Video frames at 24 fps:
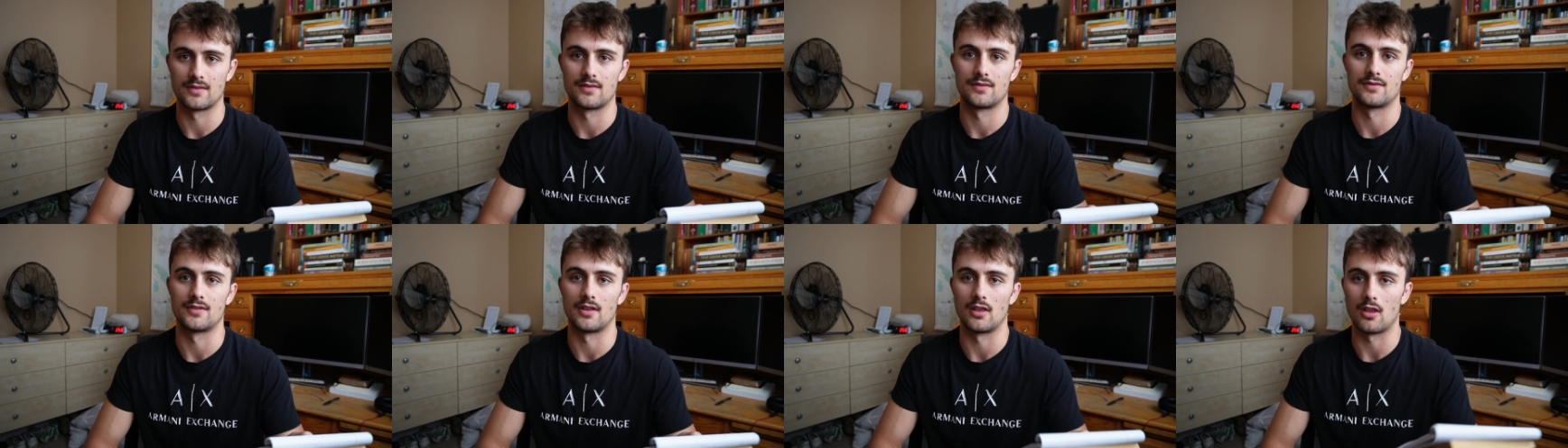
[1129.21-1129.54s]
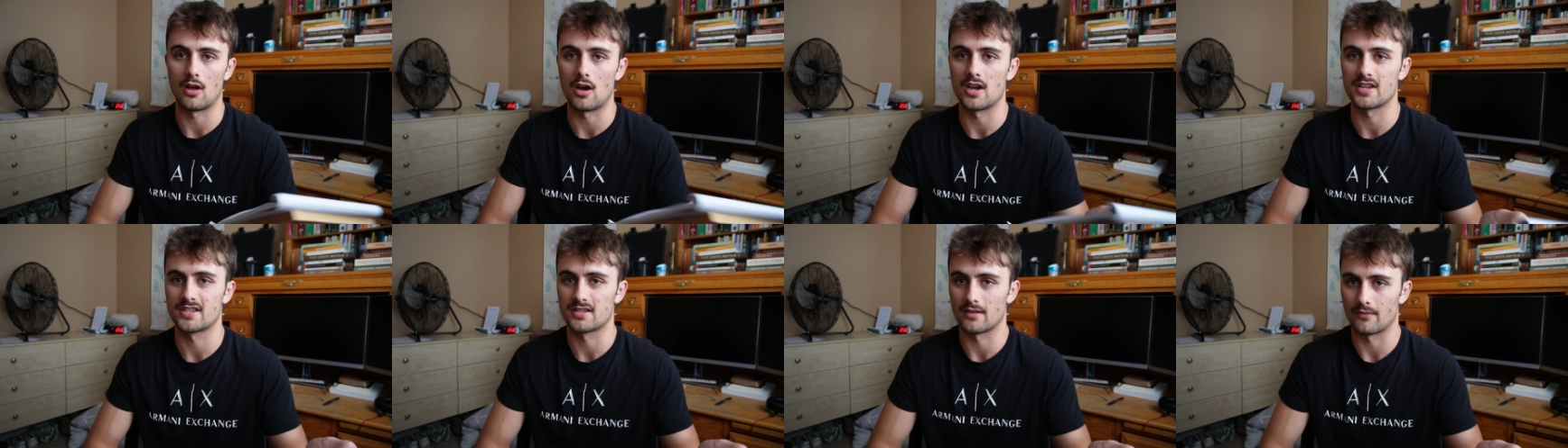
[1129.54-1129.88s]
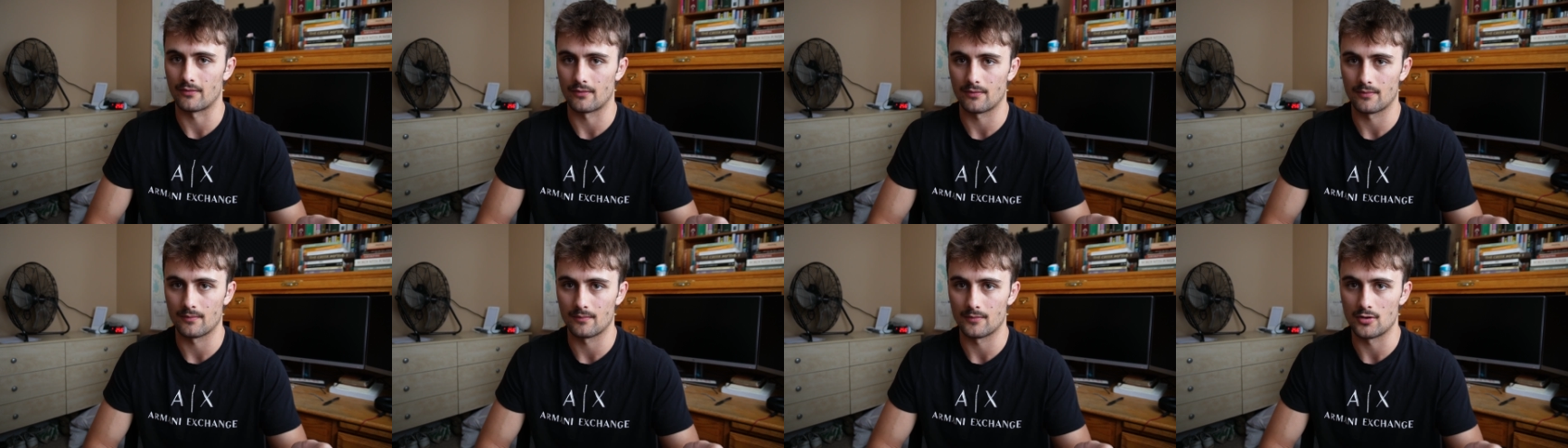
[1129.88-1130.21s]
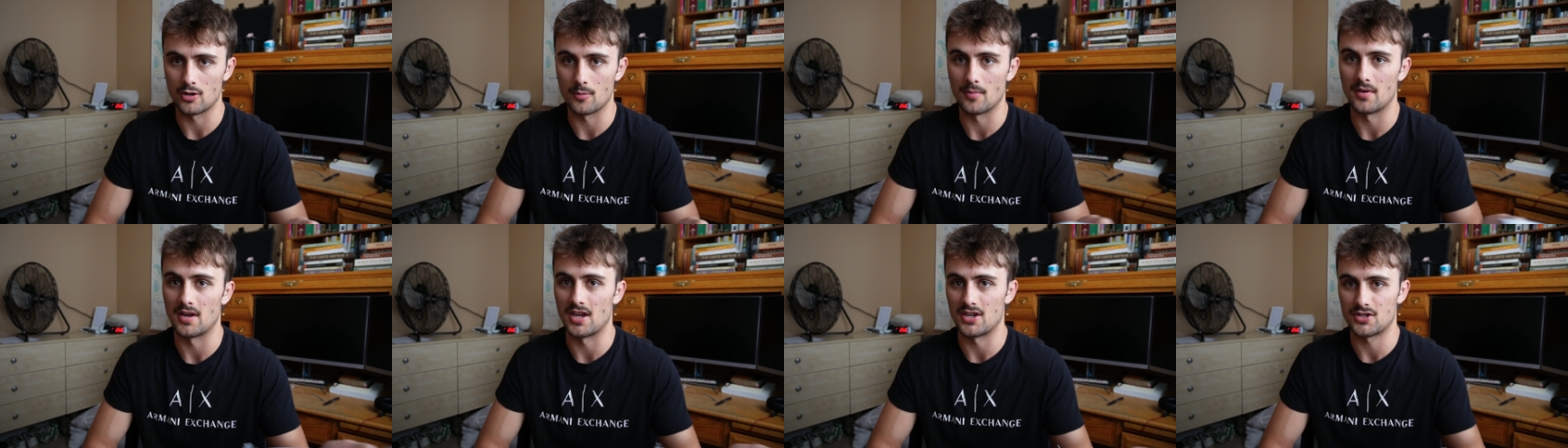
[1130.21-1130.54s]
the loss of
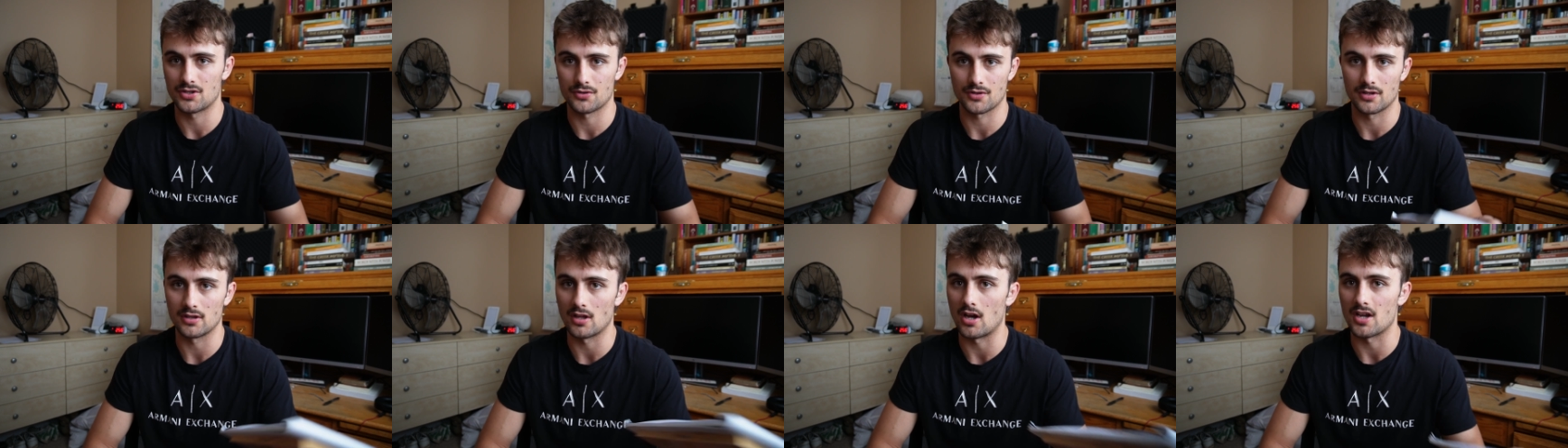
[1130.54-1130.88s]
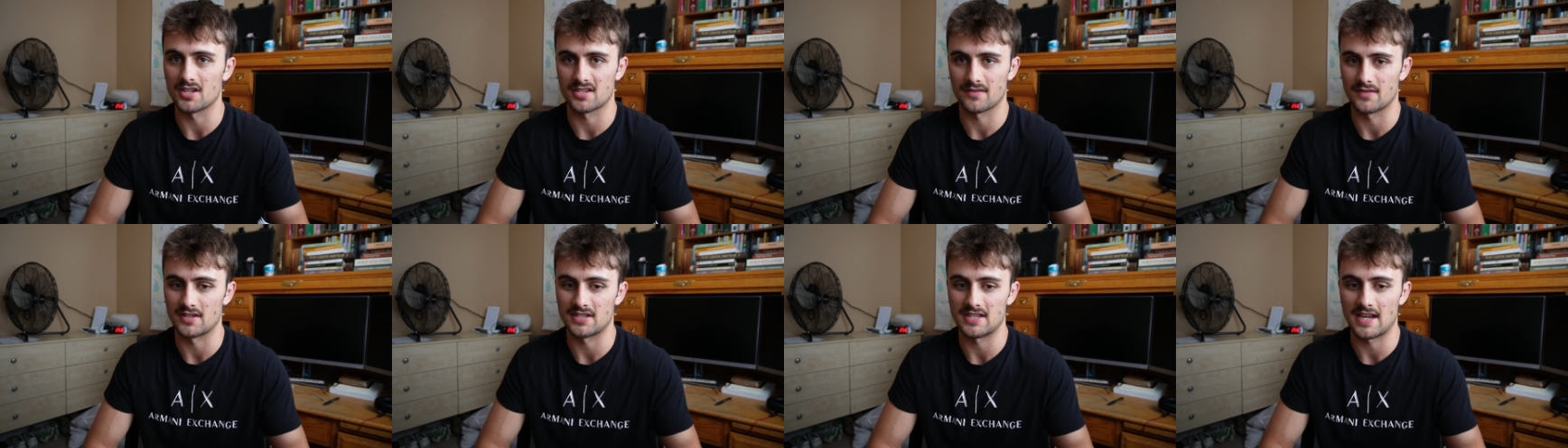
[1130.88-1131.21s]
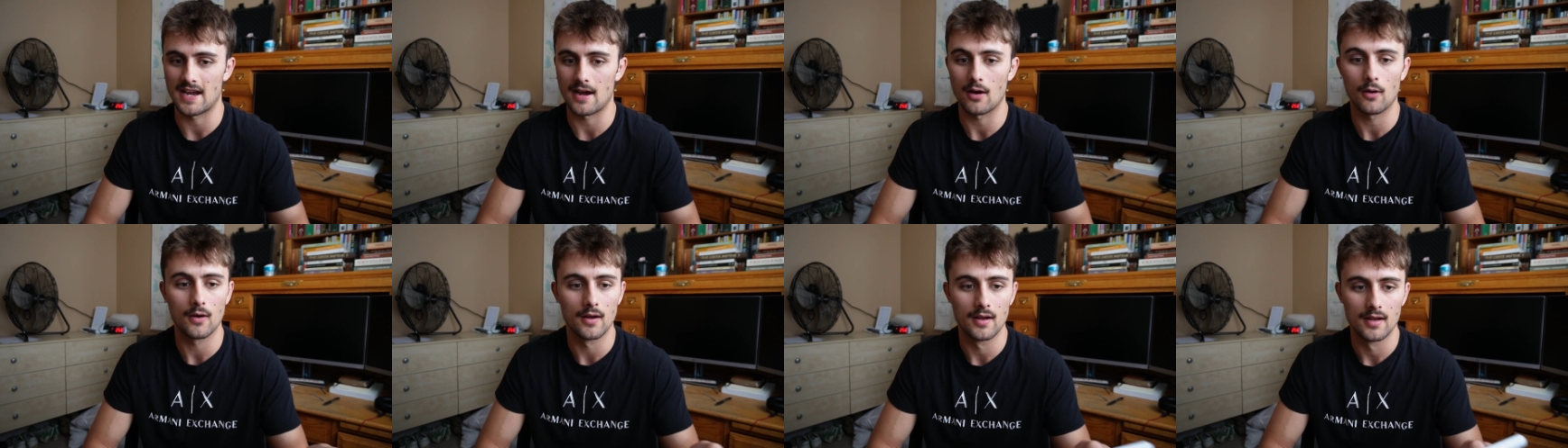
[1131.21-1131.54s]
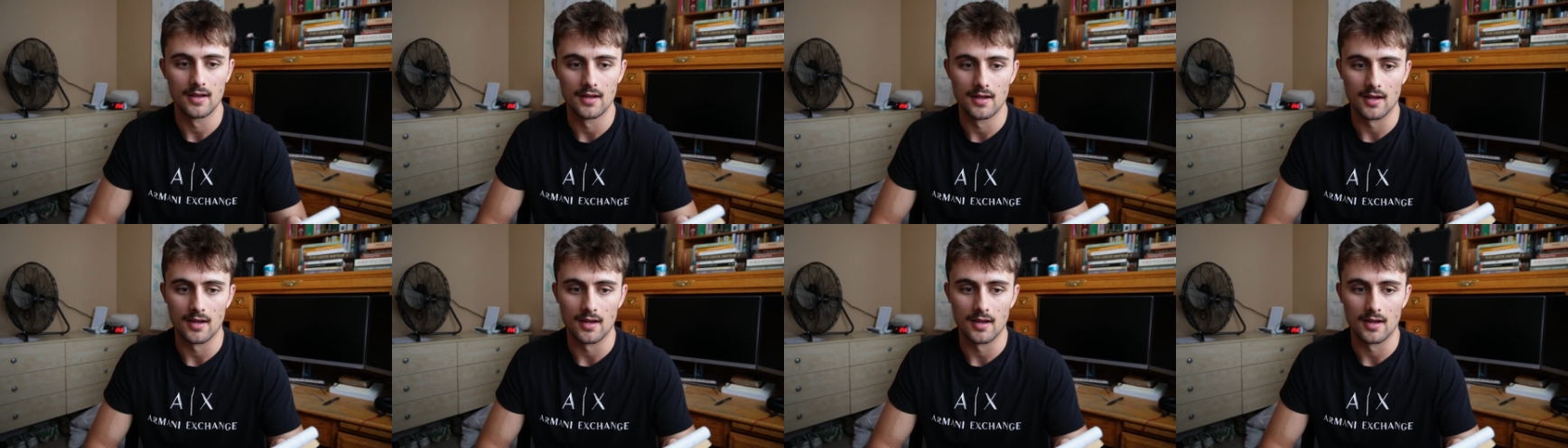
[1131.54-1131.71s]
human nature, the loss of the Tao.